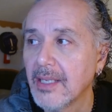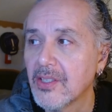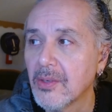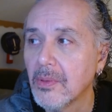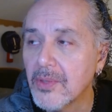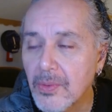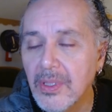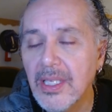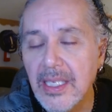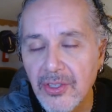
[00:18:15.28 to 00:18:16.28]
and so what was
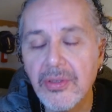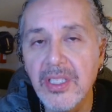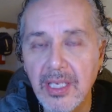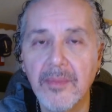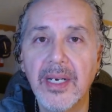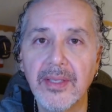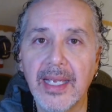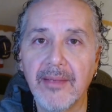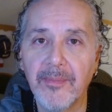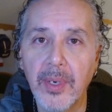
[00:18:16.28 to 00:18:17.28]
really interesting about
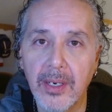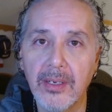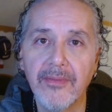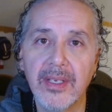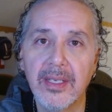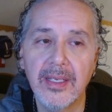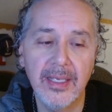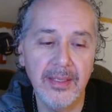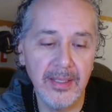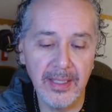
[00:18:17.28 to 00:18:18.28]
that part of it,
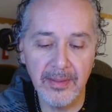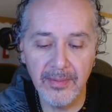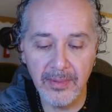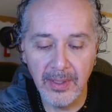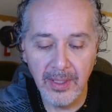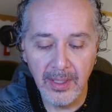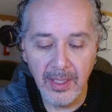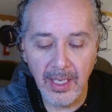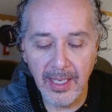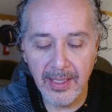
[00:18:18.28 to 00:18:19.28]
and
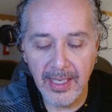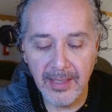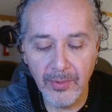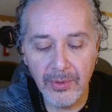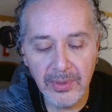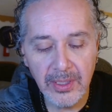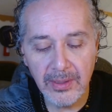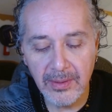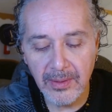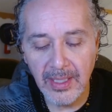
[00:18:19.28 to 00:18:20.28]
I won't
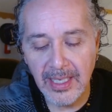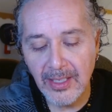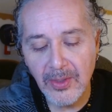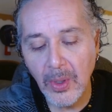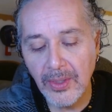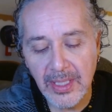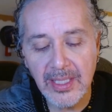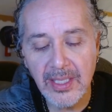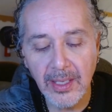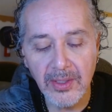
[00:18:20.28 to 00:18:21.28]
get into all the
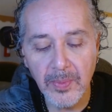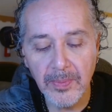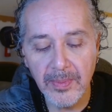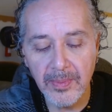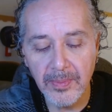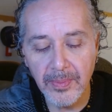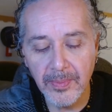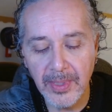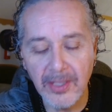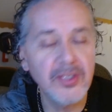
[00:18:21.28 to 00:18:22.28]
details
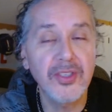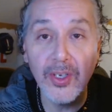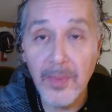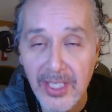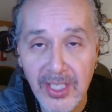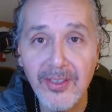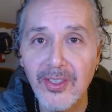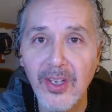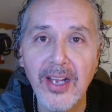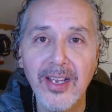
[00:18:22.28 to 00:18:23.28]
because there's so much here to
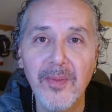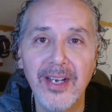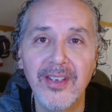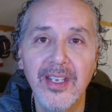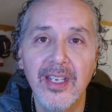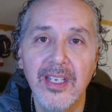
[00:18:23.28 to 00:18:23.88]
talk about,